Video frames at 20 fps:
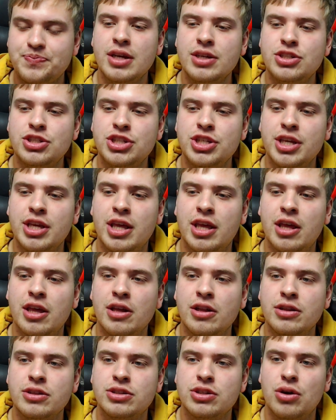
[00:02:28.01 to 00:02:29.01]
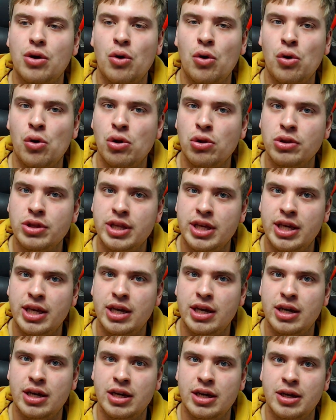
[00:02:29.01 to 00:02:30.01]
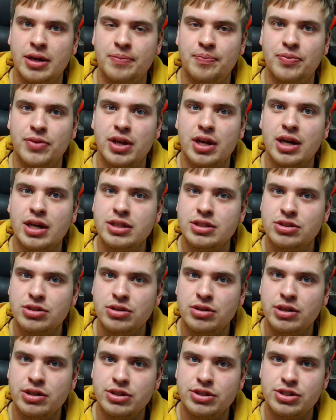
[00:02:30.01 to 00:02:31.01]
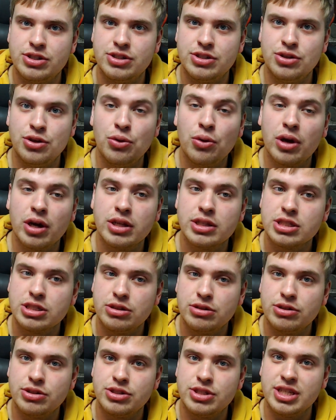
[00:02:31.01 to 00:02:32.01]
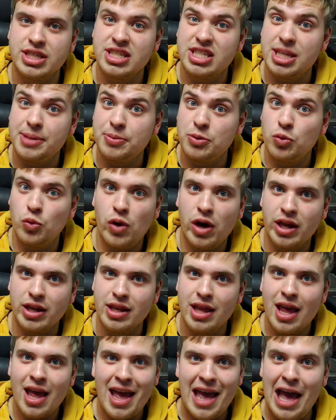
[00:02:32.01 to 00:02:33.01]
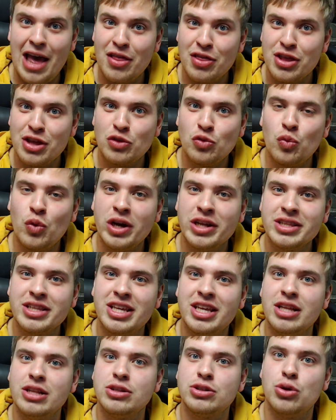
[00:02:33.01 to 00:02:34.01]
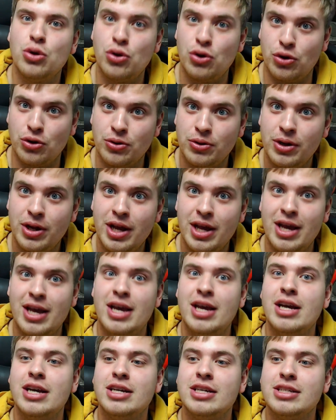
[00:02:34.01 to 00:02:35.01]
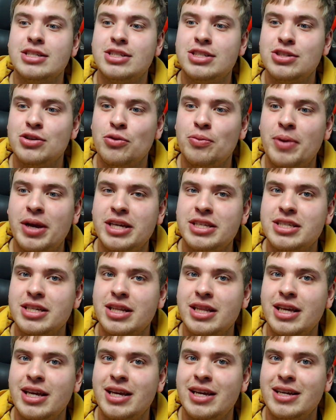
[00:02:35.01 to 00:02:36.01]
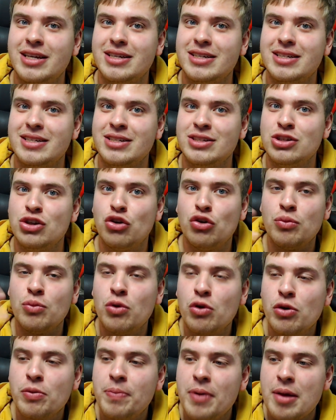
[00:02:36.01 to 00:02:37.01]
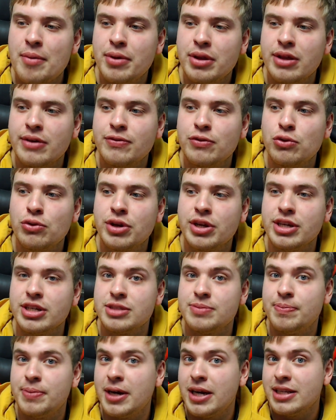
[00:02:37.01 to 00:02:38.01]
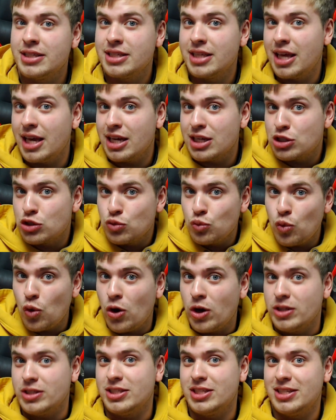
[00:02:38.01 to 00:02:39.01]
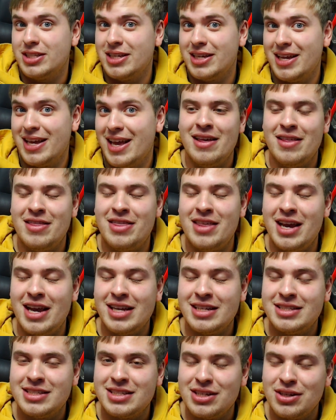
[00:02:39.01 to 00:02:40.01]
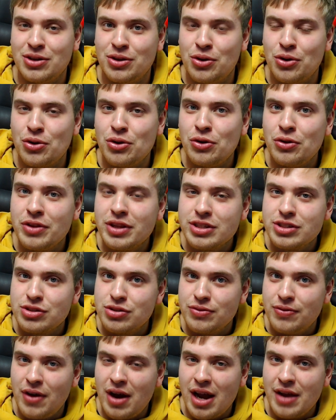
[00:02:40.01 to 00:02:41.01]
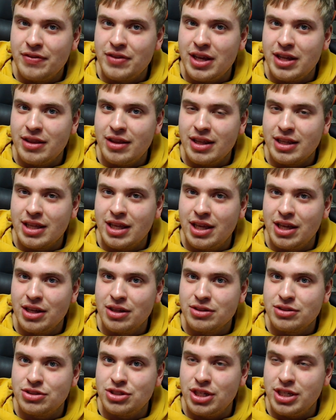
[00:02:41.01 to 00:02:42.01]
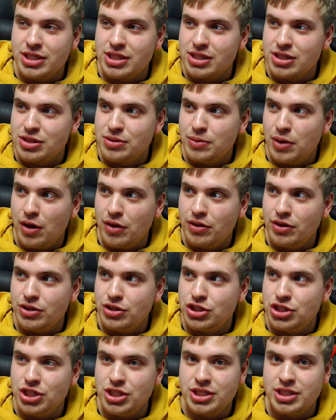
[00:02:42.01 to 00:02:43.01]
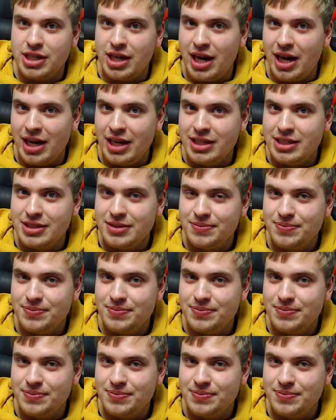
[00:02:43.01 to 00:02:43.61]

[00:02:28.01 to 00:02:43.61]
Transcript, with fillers: she killed all the uh, counselors, new counselors except one, and that one killed her. So basically, no more Pamela Voorhees, but guess what? That girl that survived and that killed Jason's mother, she died